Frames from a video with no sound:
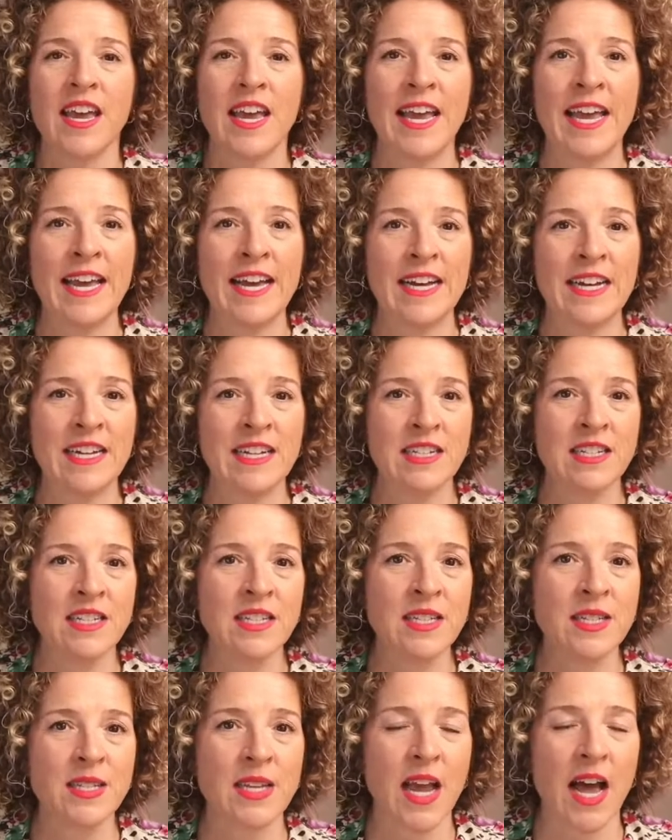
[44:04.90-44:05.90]

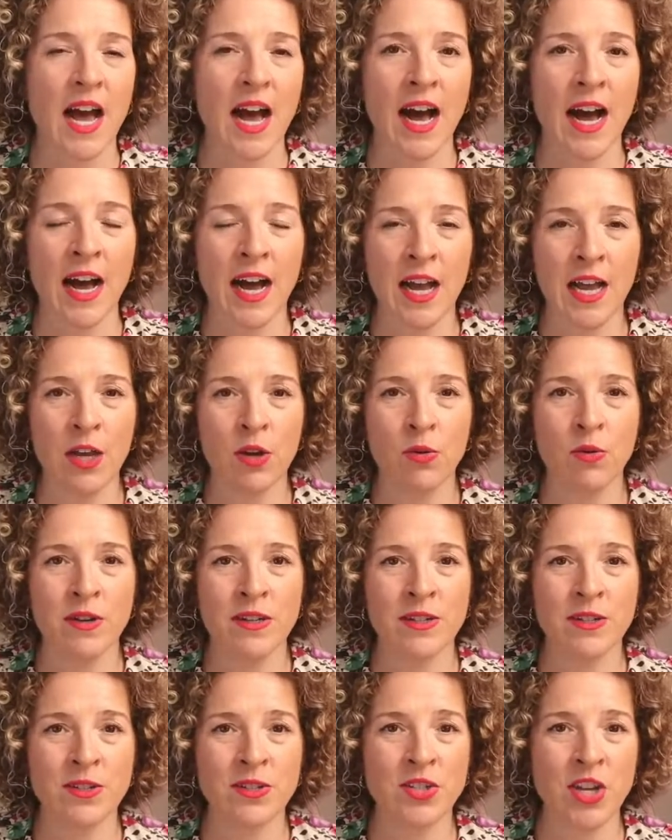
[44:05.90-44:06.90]
and I
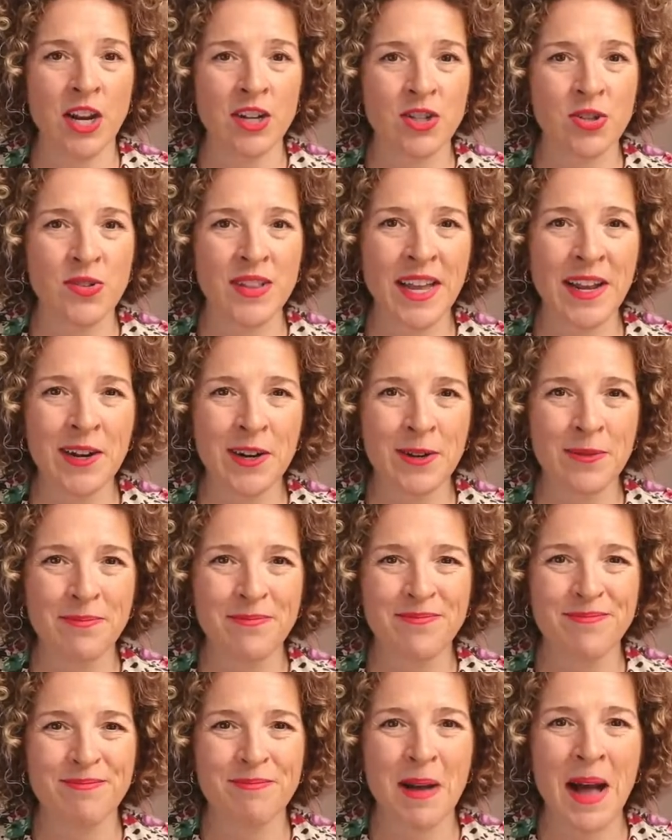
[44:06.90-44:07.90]
will talk to you later.
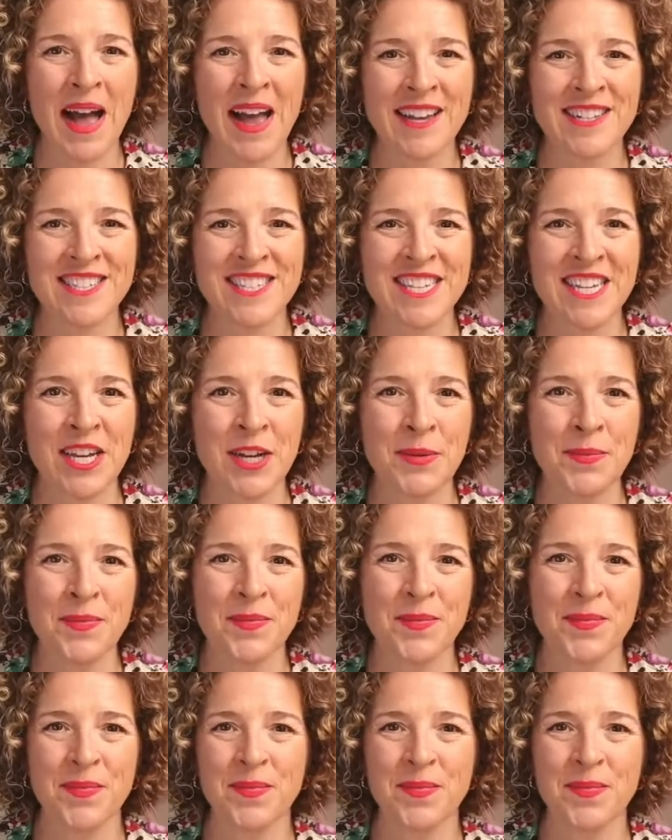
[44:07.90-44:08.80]
Bye. See ya.